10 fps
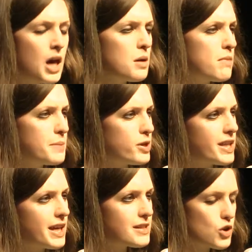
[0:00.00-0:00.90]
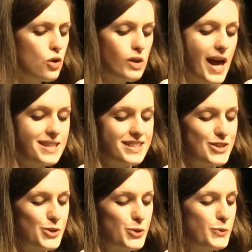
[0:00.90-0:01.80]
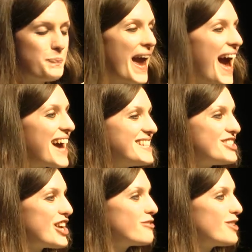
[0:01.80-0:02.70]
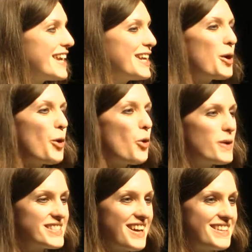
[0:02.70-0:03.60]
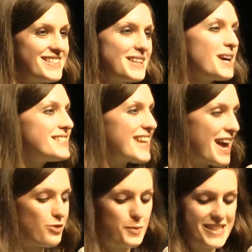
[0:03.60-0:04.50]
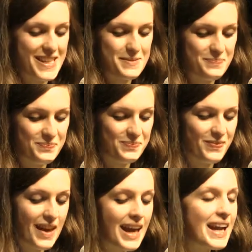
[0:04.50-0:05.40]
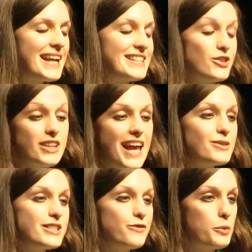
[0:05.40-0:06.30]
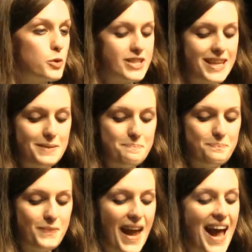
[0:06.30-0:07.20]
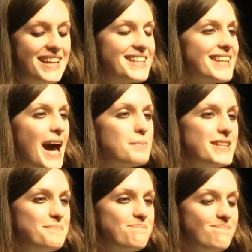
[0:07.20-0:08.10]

My brother gets all A's at school and is generally always nice to everybody. He's on the county football team and he is captain.